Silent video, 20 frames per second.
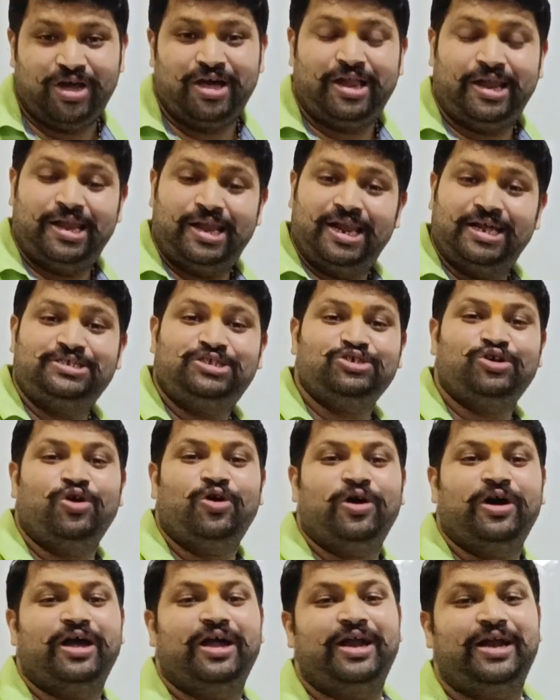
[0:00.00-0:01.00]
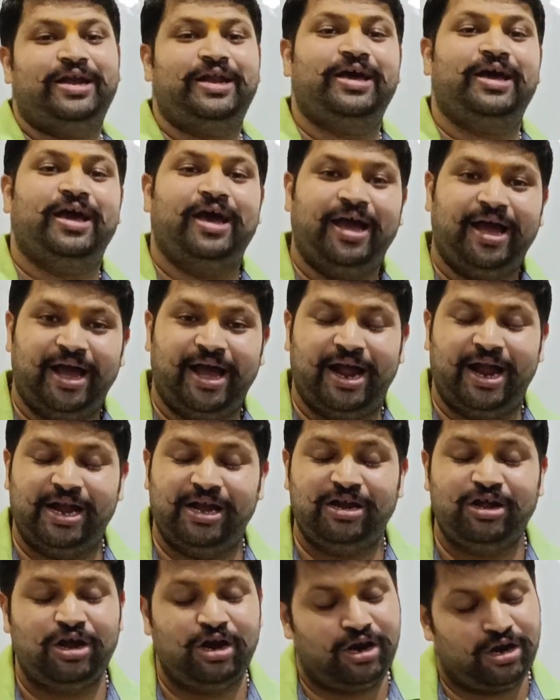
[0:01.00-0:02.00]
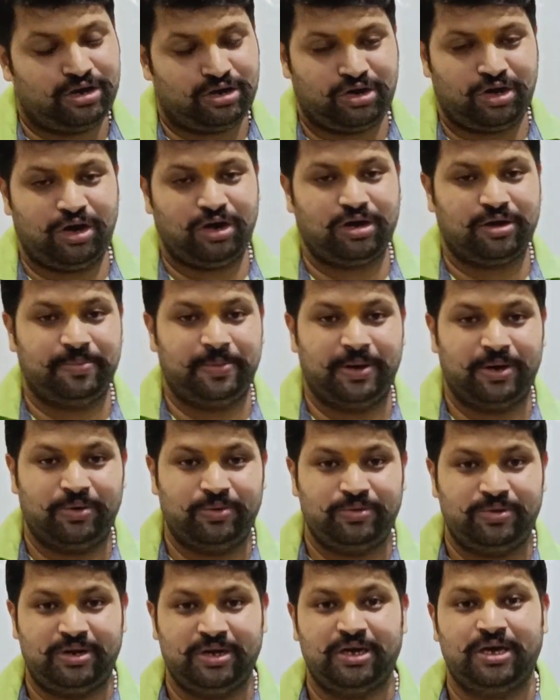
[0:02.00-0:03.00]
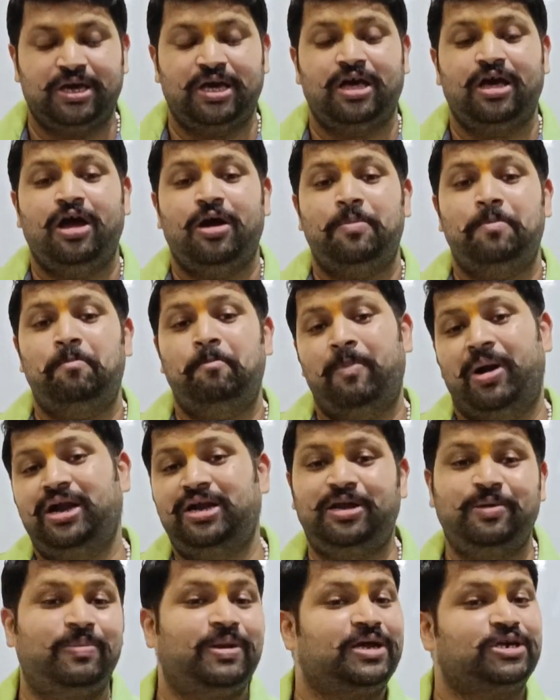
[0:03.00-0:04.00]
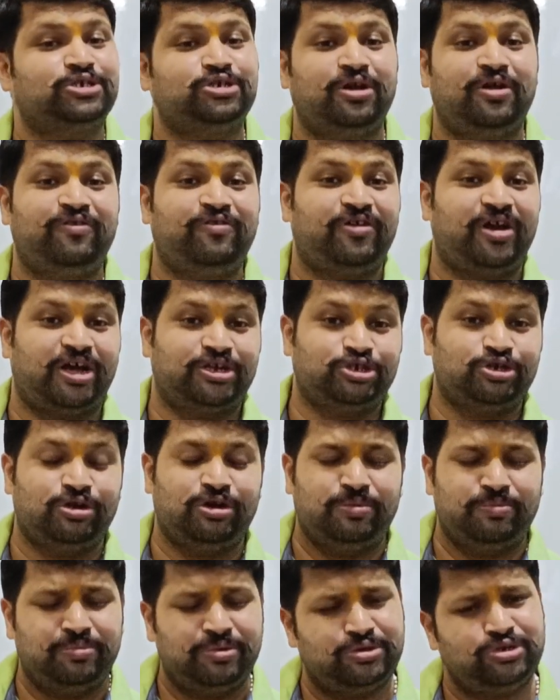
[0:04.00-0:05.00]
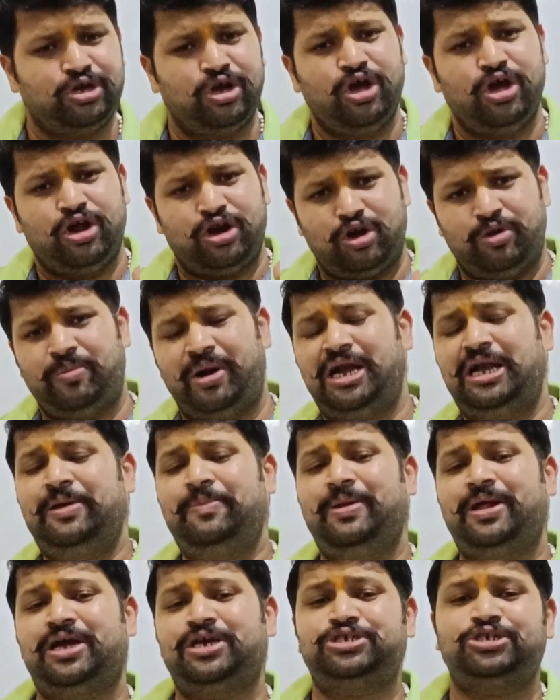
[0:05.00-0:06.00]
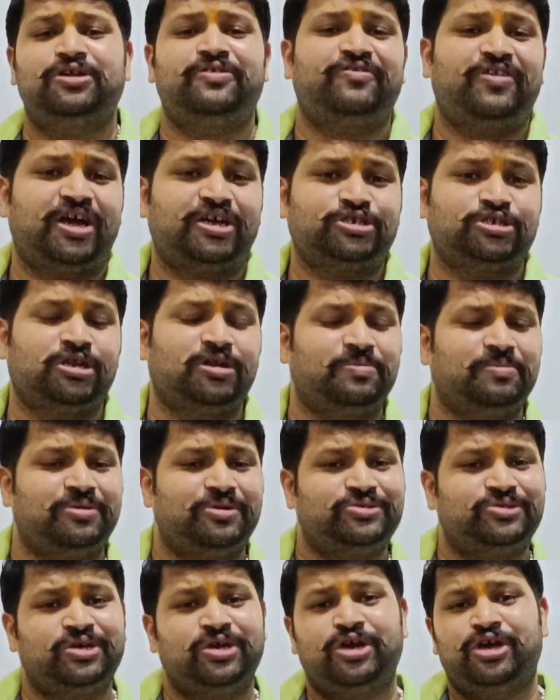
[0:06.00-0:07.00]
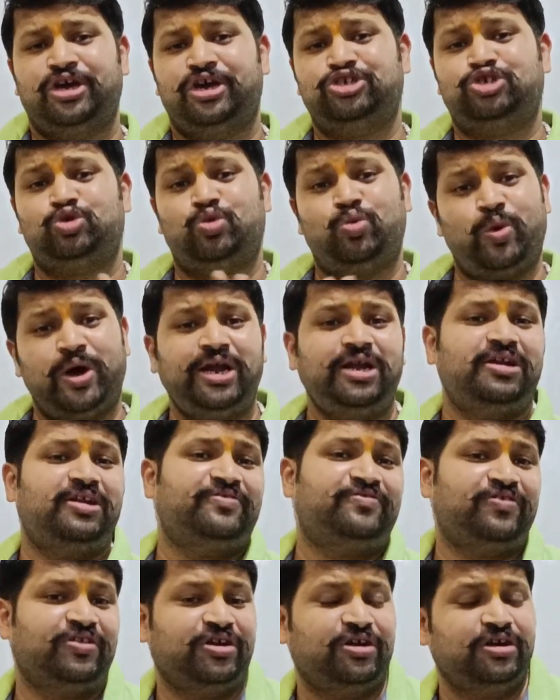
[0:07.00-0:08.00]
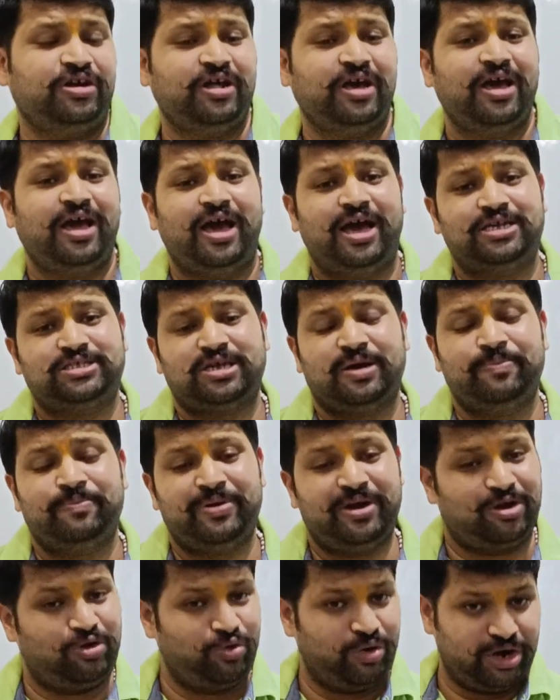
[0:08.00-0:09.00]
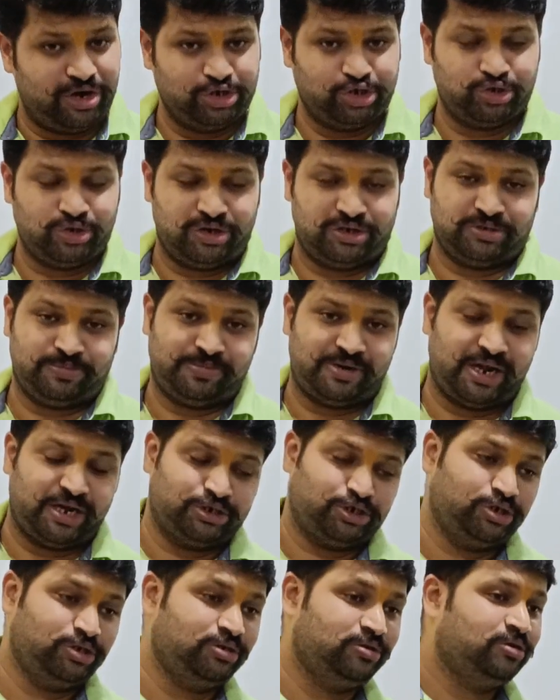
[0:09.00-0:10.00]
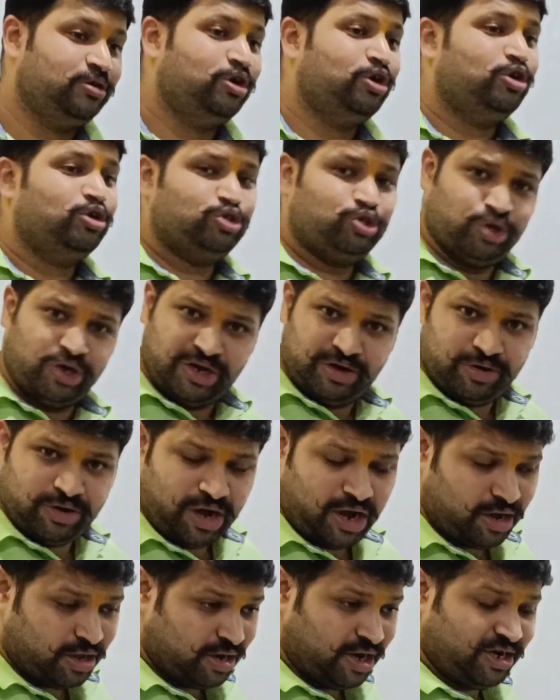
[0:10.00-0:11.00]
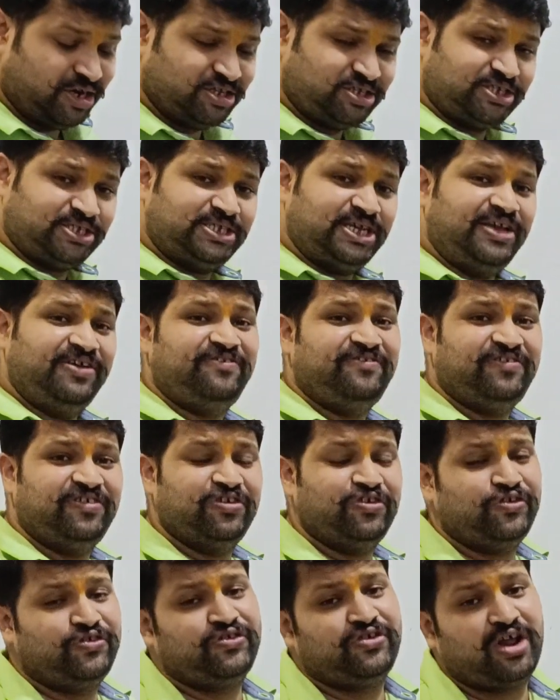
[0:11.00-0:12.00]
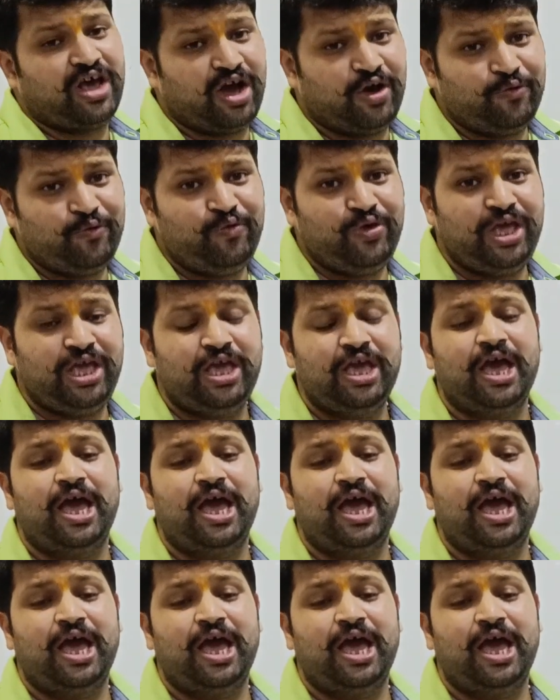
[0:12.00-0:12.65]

let's go ahead and talk about multiplication of rational numbers. Now multiplication of rational numbers is quite different as compared to addition or subtraction. So let us see first how we